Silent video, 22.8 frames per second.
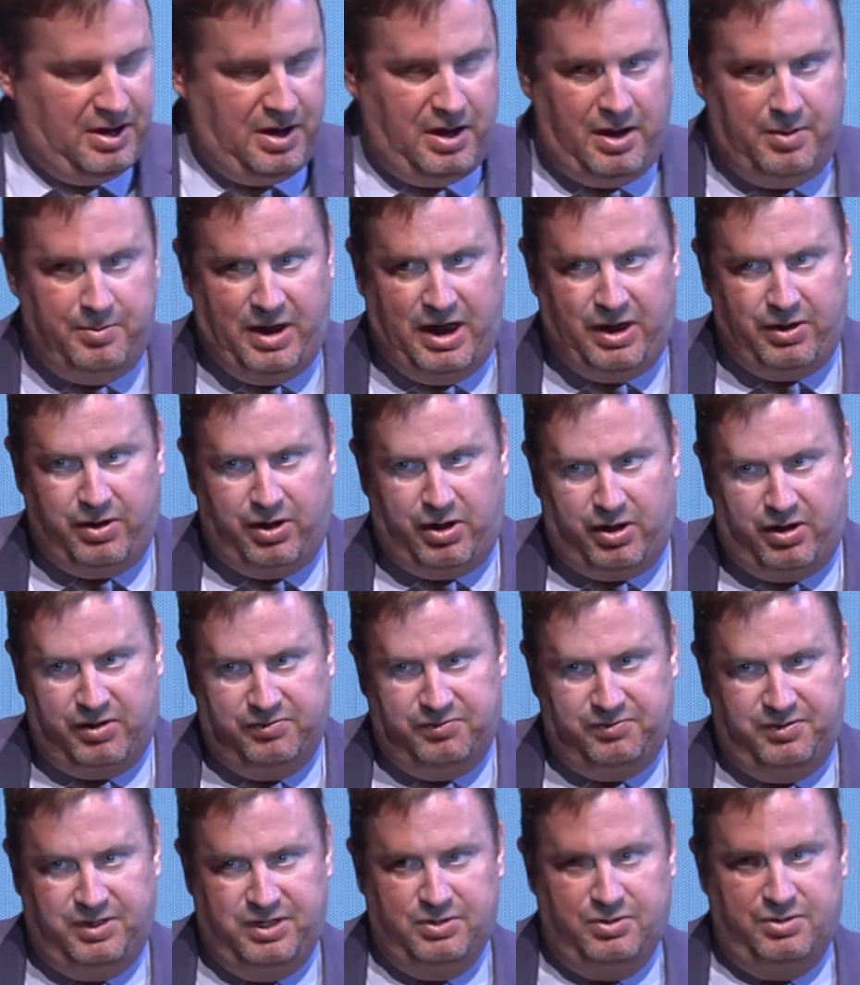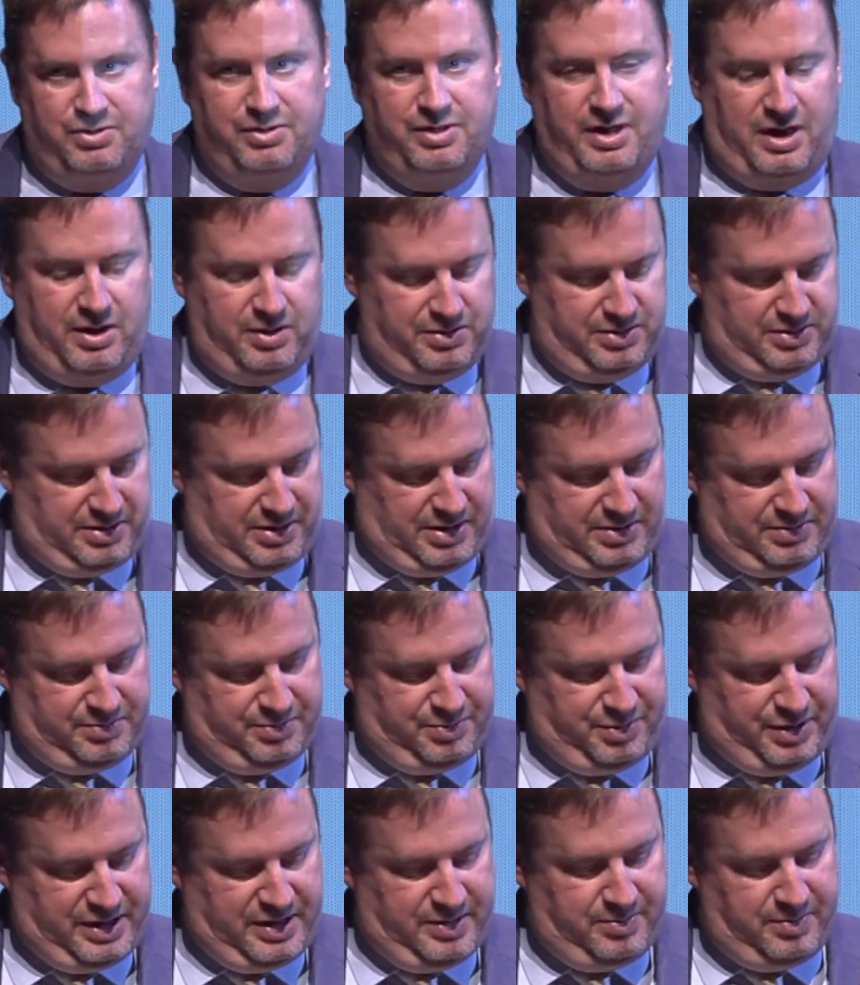our field. I'll
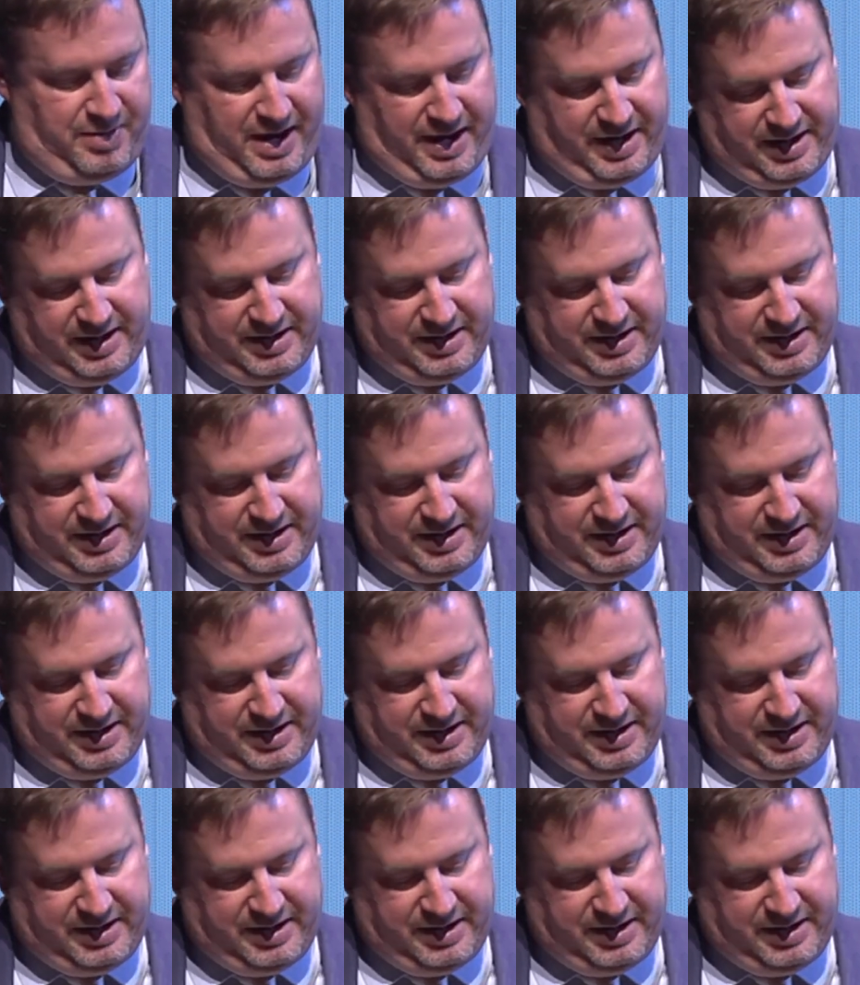bring it back.